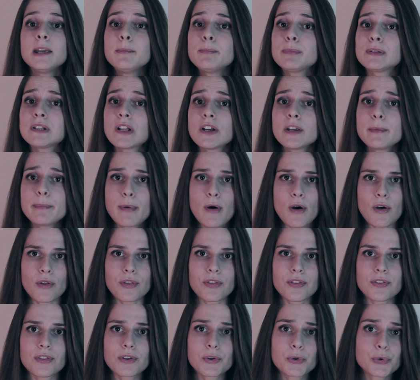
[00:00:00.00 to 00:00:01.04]
Employ
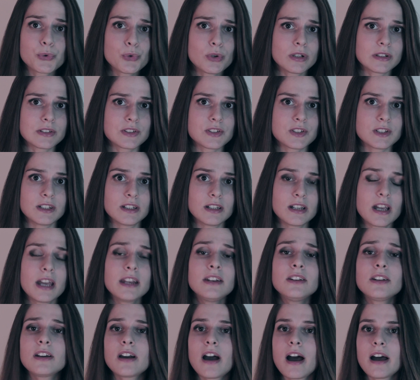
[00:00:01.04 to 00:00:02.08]
both cruelty
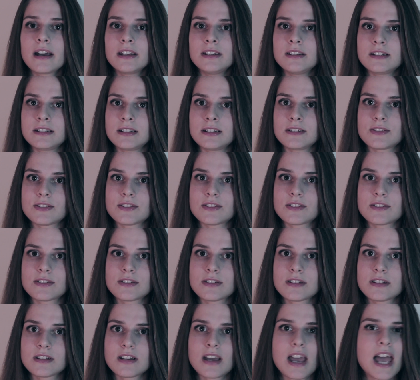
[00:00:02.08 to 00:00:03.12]
and
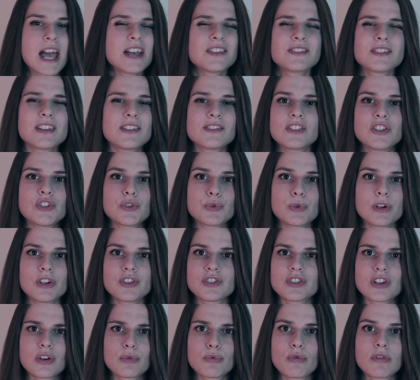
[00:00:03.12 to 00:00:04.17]
kindness, as the
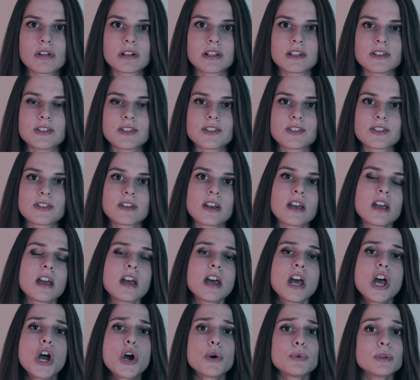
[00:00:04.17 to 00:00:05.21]
situation warrants,
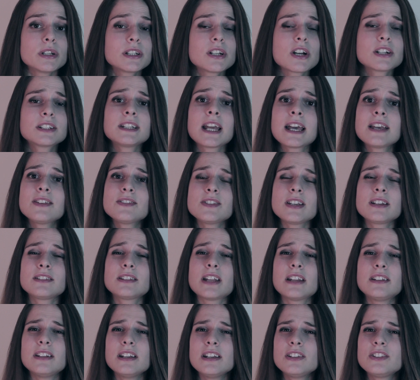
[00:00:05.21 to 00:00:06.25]

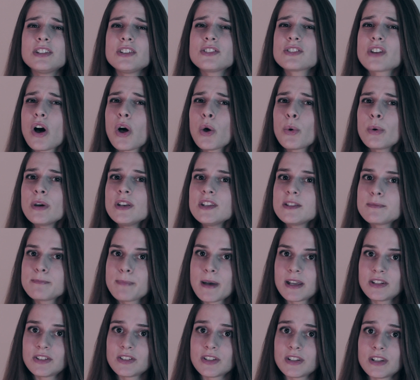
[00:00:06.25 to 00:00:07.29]
recognizing that it is always
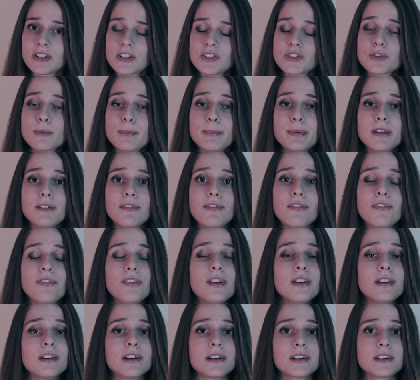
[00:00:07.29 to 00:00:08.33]
better to be
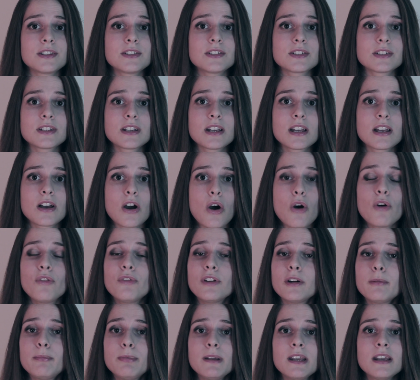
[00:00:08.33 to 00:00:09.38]
feared
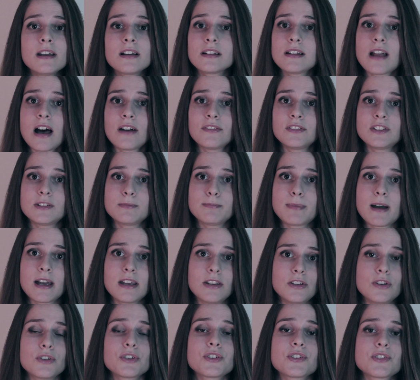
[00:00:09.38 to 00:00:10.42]
over being loved
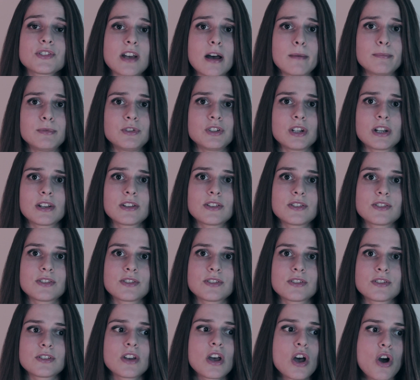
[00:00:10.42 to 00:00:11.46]
by your
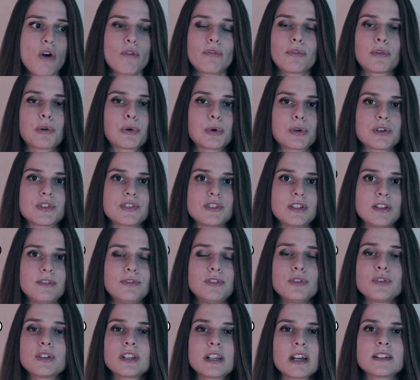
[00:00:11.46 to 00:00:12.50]
subjects, of course,
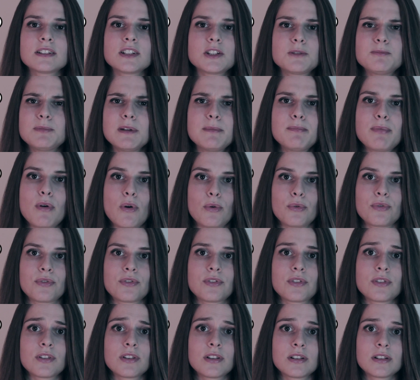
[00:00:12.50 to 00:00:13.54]
if you cannot be
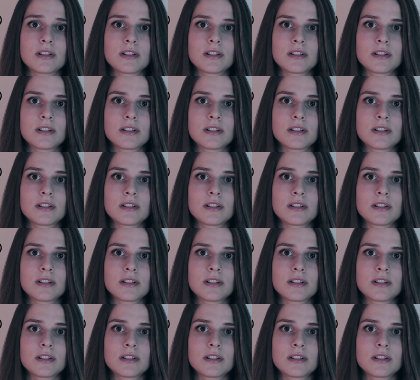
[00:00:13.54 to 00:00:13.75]
both.